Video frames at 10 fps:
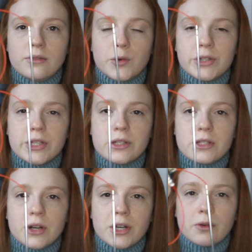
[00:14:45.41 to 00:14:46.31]
Of course, I
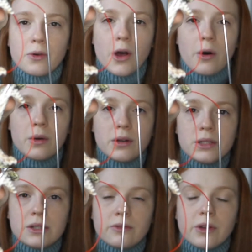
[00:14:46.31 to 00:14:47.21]
started a row
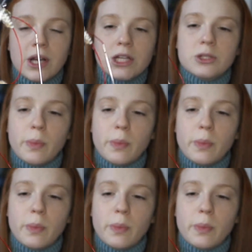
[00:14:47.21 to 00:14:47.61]
and didn't finish,